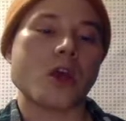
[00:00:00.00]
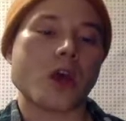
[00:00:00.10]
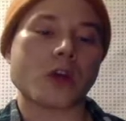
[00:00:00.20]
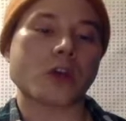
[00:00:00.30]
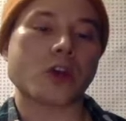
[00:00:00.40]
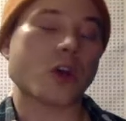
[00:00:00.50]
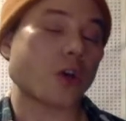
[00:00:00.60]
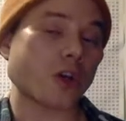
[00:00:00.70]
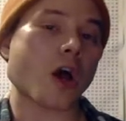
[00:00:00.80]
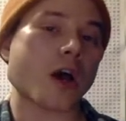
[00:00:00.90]
uh, could,
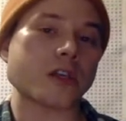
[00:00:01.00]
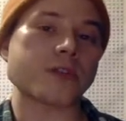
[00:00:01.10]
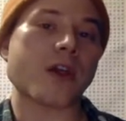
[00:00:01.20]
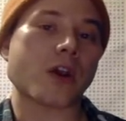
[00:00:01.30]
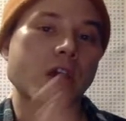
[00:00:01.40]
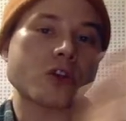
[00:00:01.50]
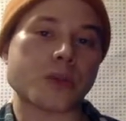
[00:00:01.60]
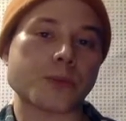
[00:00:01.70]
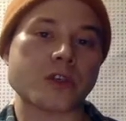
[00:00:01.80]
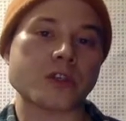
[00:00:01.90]
could cause
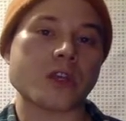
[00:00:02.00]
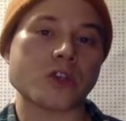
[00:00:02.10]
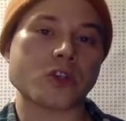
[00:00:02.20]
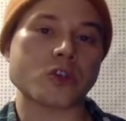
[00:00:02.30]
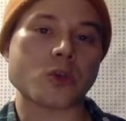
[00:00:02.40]
variation in presentation.